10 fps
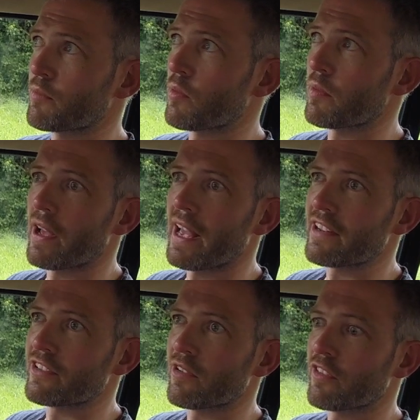a problem I
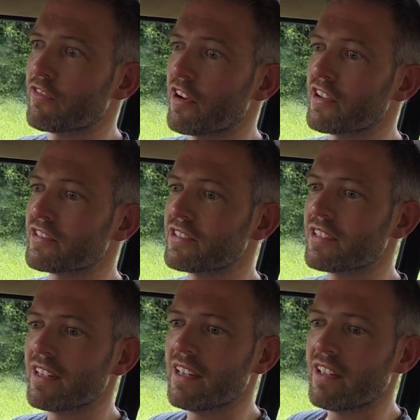had on the first
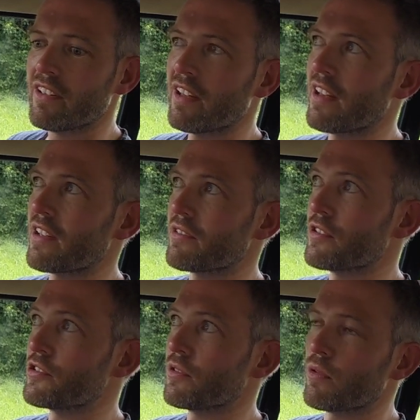
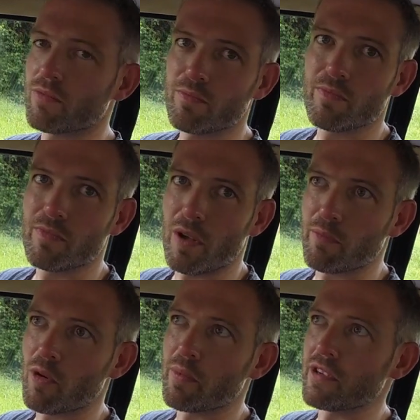
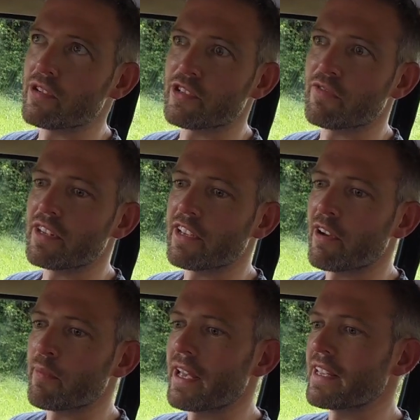proper YouTube video
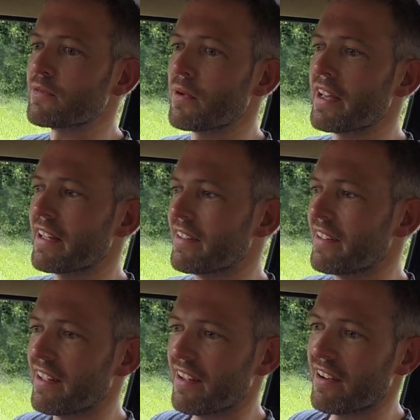I made, where
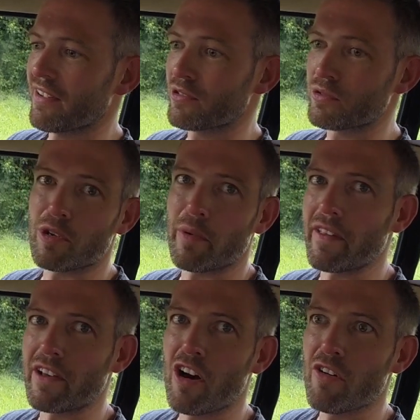I was talking about
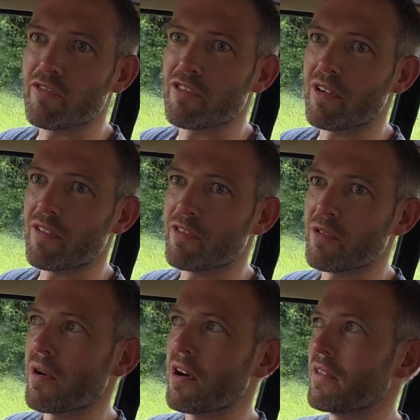the car for a
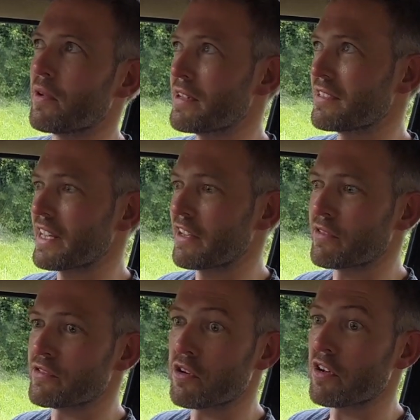while, and I went to take it
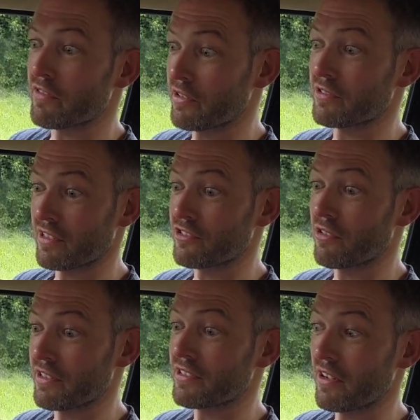for a drive, and I was
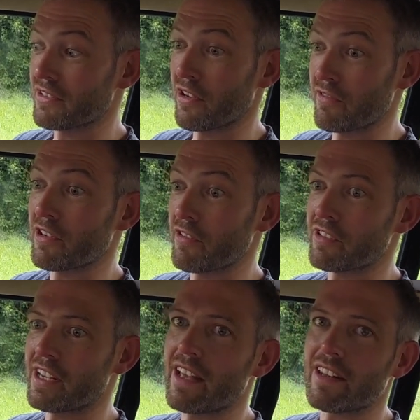trying to start it over and over
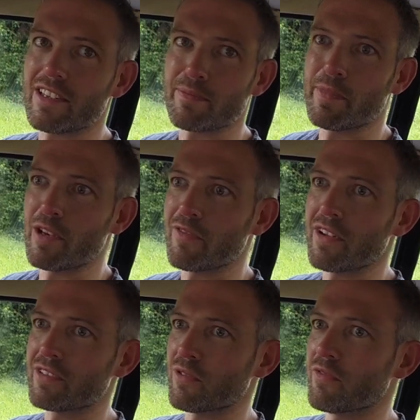again, and it's a bit of
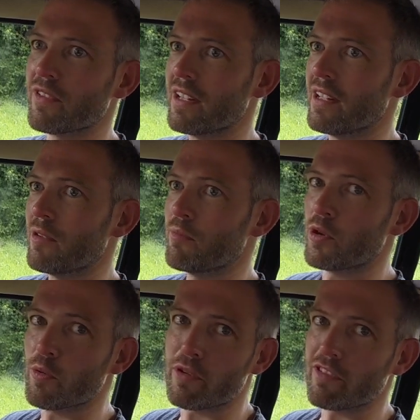a sort of
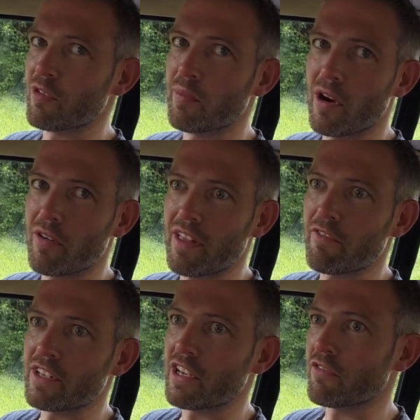blooper reel part of that
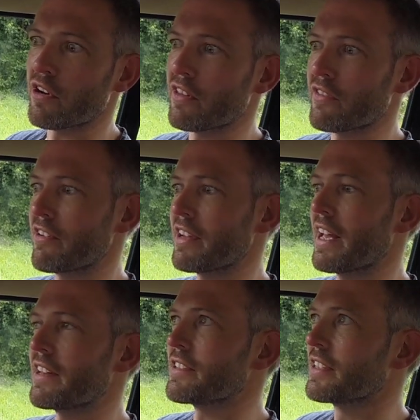video right at the very
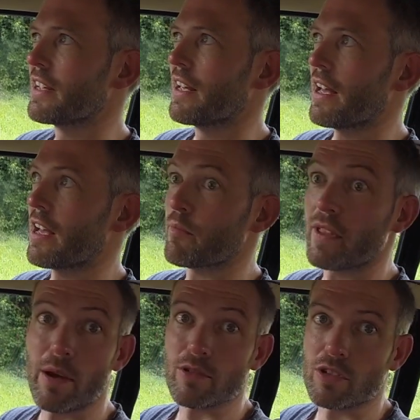end. But
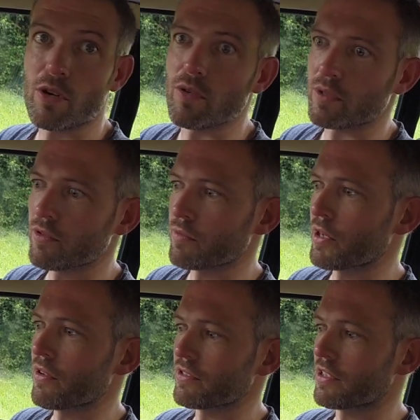that was the cause. It wasn't
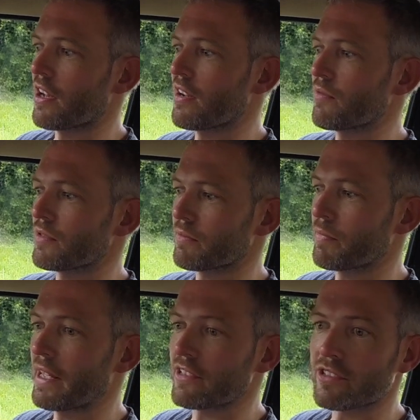because the car was
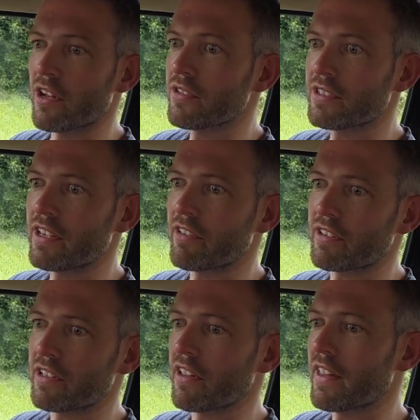bad at starting or
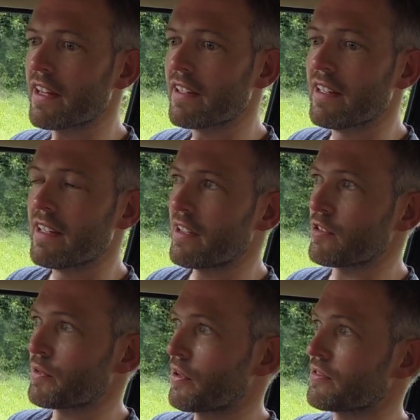anything like that. It
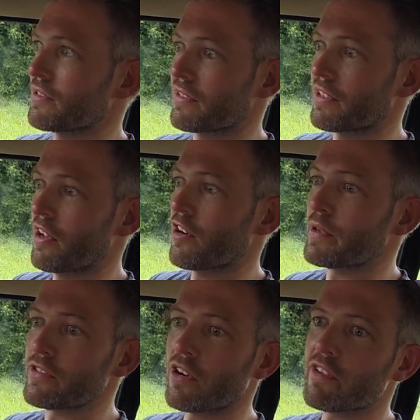was because the car had
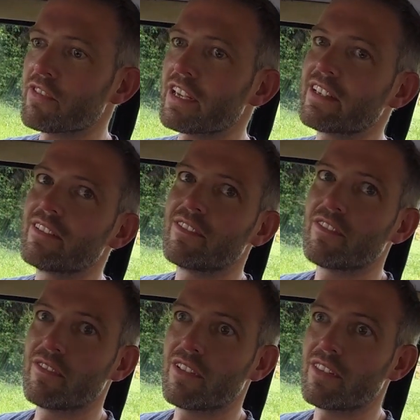been driving,
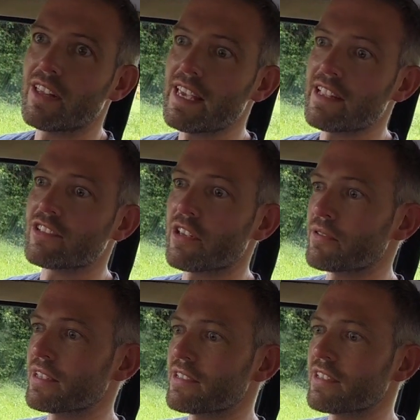the heat had
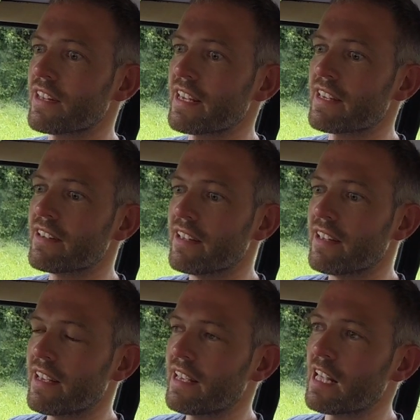soaked into the
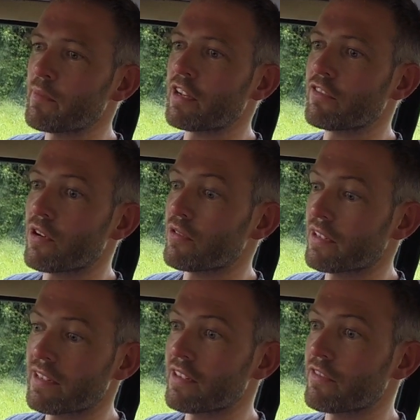inlet manifold,
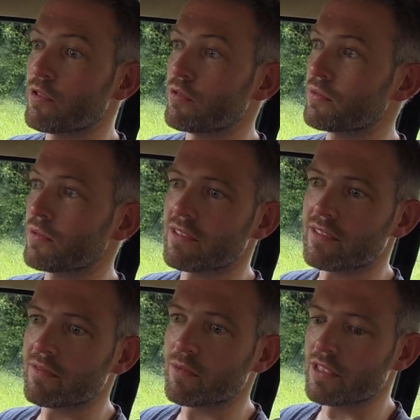and the fuel just wasn't
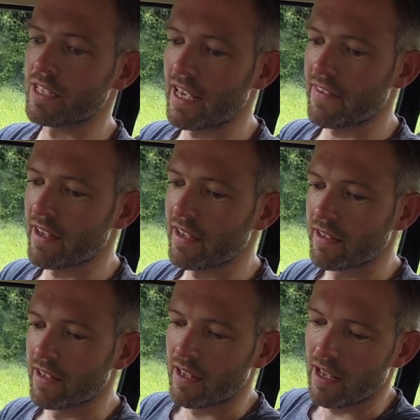getting
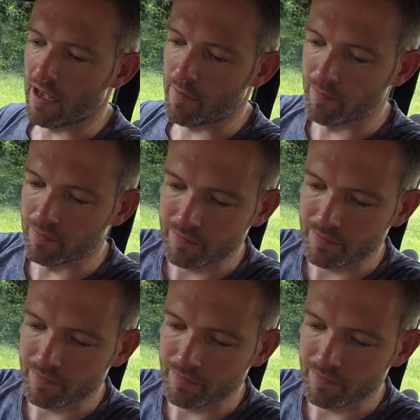there.